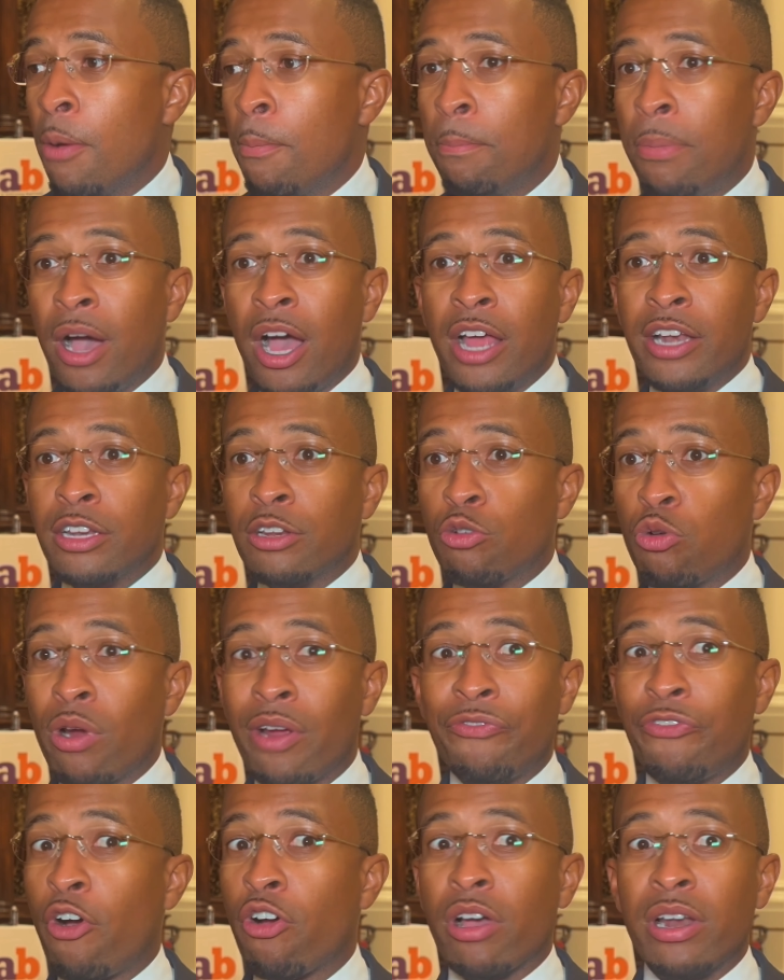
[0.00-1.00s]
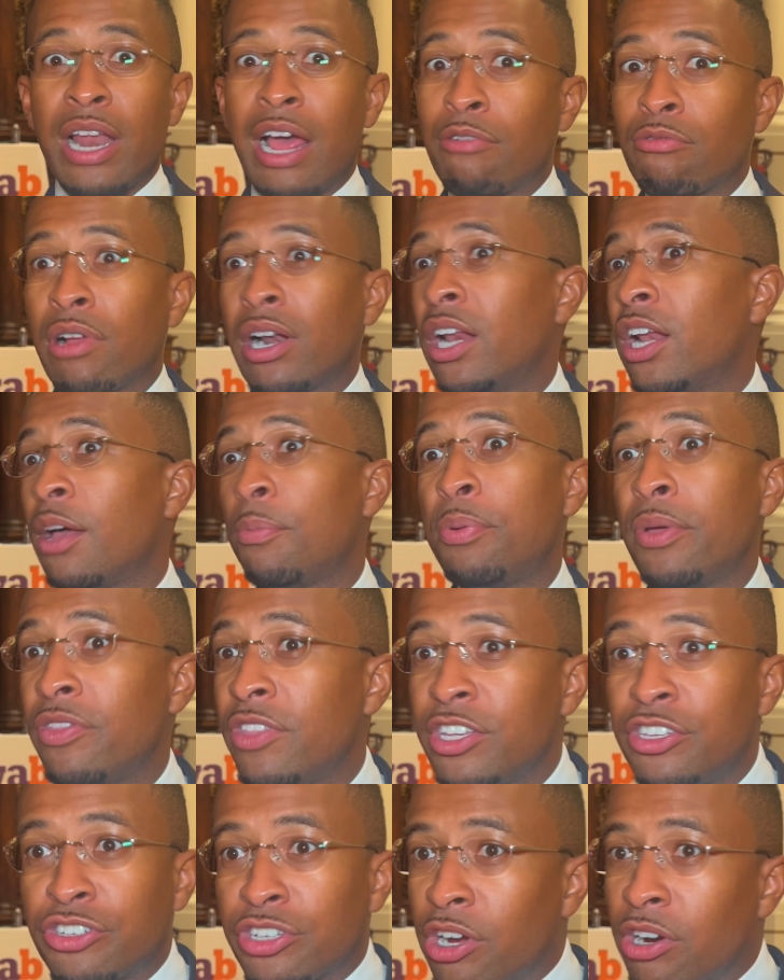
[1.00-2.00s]
but queer folk are not running up in
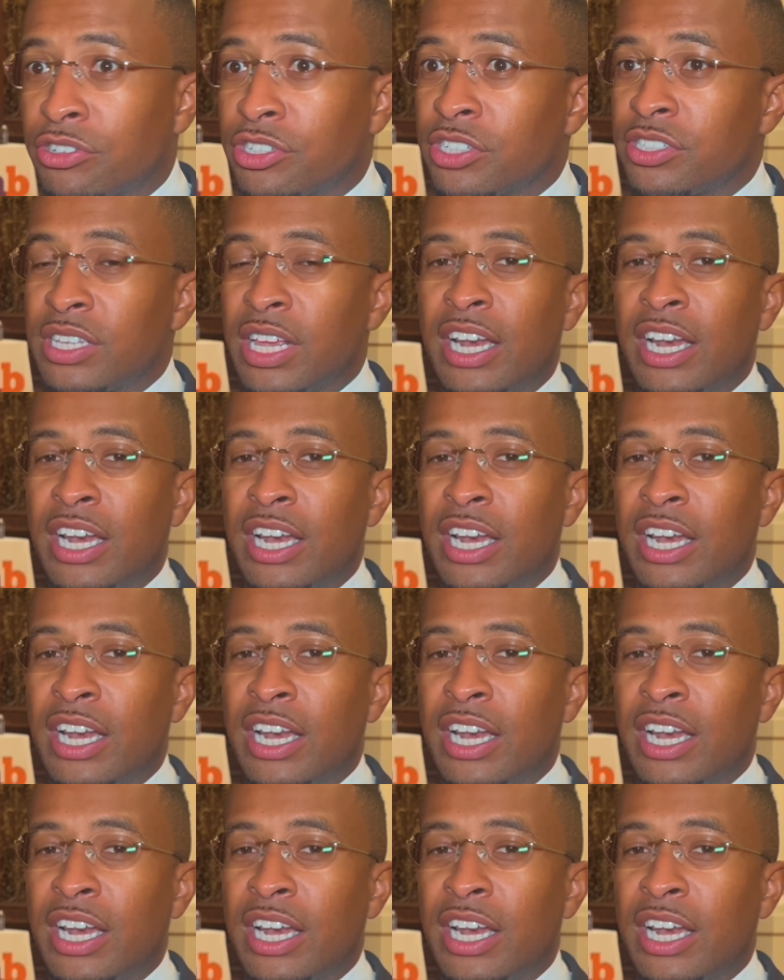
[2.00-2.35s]
these churches.